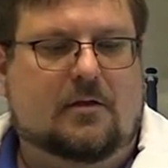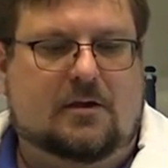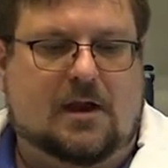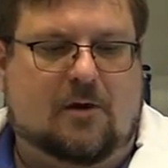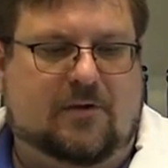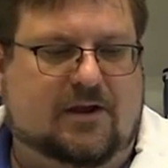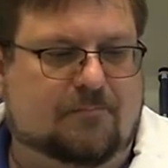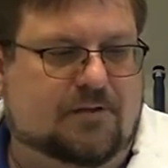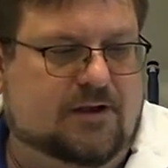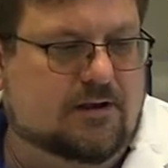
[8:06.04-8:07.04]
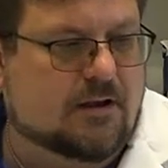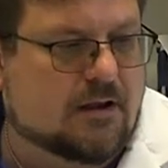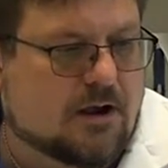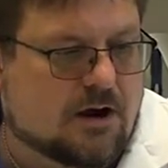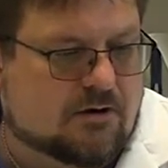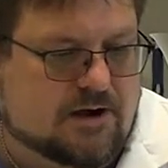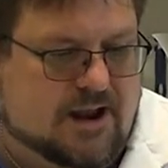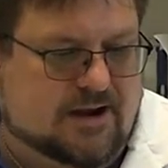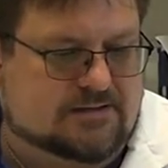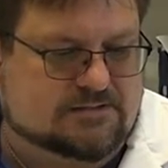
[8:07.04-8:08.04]
Now we complete our
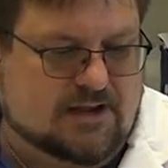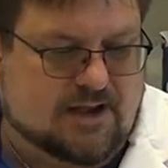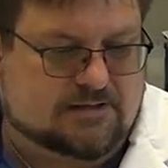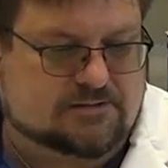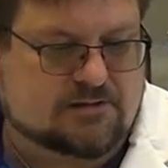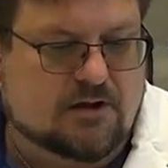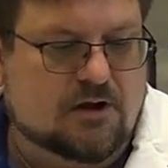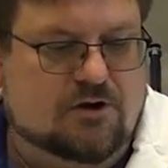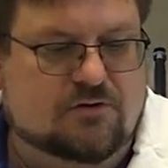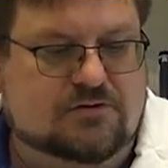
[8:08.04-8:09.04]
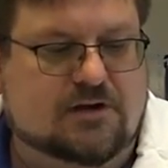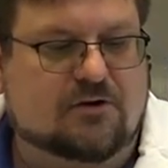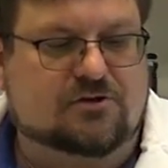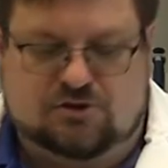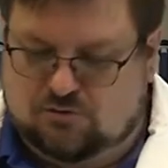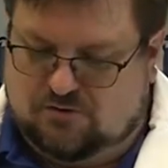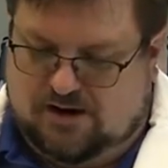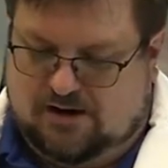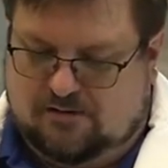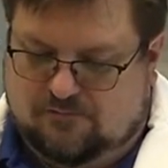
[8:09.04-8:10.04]
next test using our
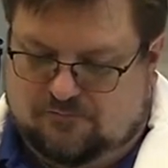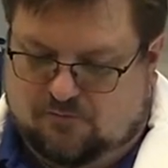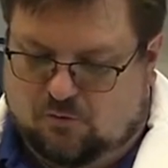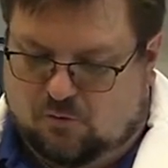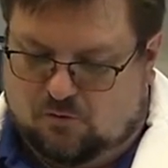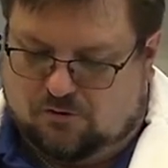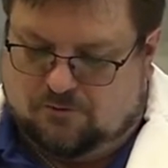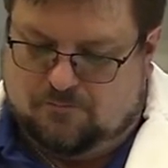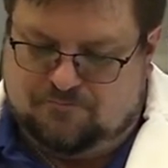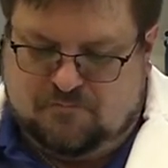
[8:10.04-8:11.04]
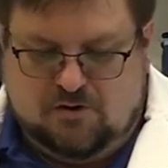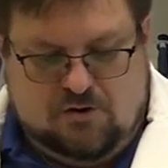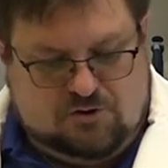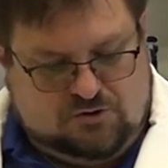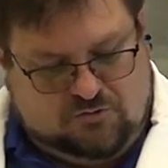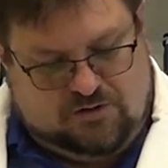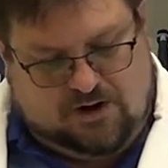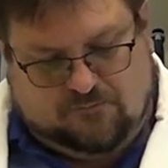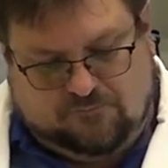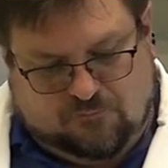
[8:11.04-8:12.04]
Sudan 4.
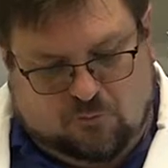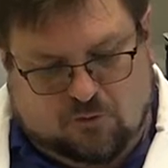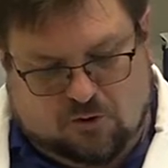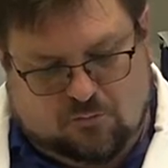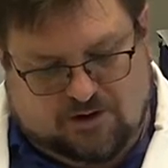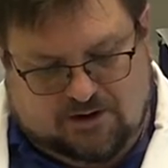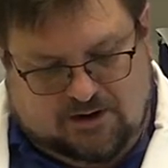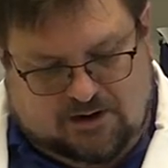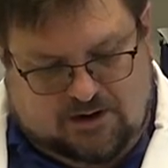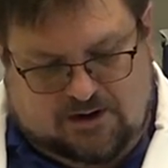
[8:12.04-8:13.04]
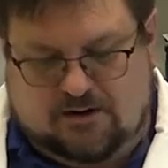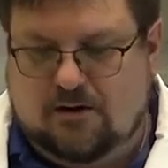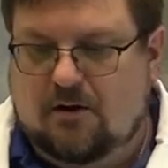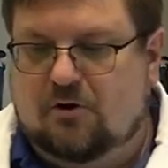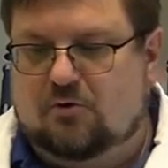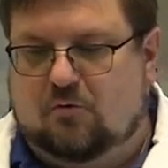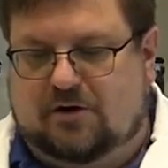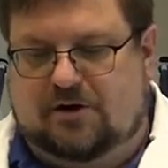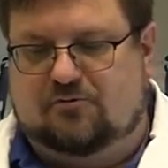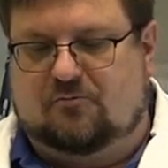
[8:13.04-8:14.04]
Sudan 4, we need
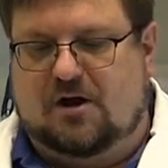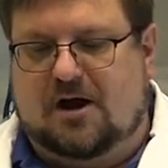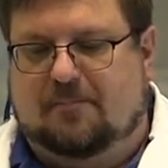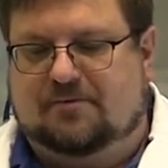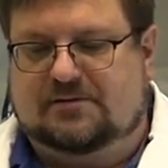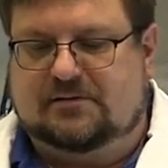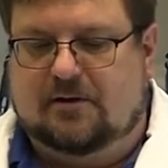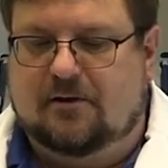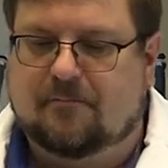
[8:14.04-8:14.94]
20 drops.